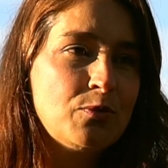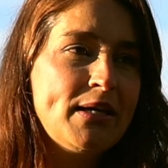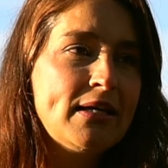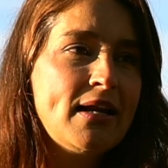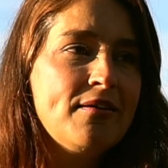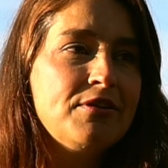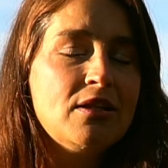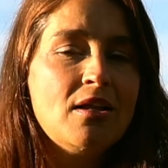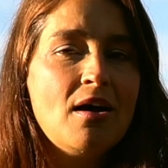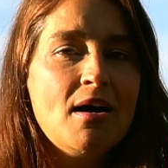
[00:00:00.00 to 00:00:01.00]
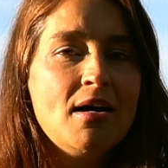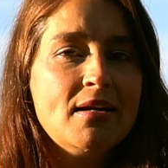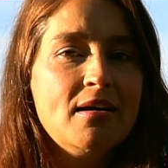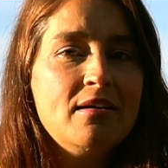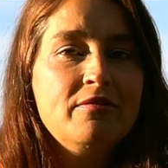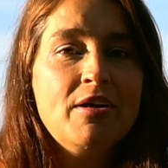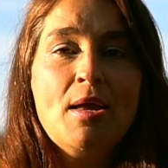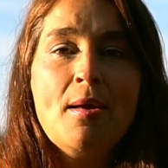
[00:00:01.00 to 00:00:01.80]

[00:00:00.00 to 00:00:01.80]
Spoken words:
we can have a lot of